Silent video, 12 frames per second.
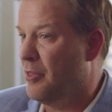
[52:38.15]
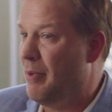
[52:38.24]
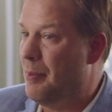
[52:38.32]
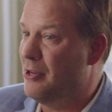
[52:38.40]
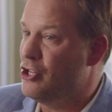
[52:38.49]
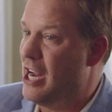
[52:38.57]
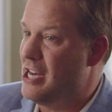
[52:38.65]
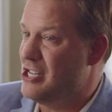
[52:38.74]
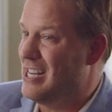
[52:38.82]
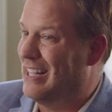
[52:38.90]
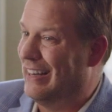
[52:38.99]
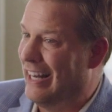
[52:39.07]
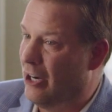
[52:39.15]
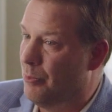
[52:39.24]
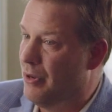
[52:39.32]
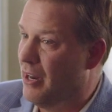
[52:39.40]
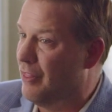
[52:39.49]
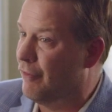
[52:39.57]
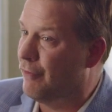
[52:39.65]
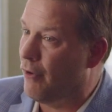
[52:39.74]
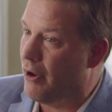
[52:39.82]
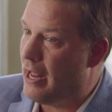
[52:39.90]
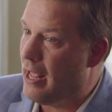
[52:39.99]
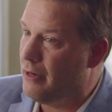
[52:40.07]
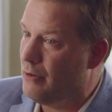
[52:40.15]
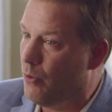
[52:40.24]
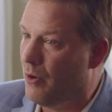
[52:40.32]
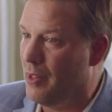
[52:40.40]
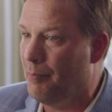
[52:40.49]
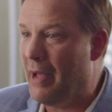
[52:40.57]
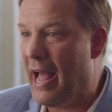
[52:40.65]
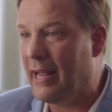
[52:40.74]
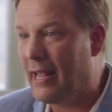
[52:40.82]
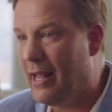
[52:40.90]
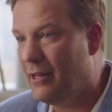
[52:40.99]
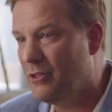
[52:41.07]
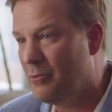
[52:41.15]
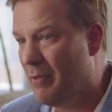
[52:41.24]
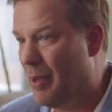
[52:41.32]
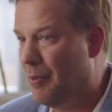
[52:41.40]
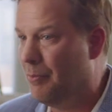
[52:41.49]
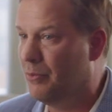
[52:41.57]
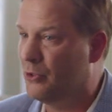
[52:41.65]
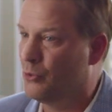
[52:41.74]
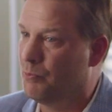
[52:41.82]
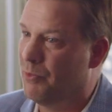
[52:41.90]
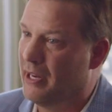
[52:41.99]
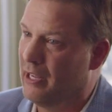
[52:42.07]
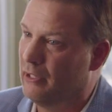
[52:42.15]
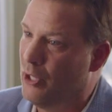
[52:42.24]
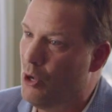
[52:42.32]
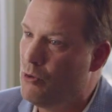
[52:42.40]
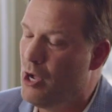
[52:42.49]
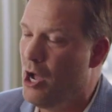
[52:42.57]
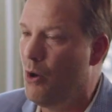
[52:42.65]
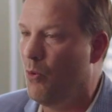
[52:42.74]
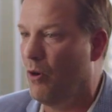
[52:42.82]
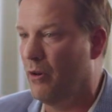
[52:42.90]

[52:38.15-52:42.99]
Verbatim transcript: with maybe changing a little bit on the front end or the back end, maybe putting a logo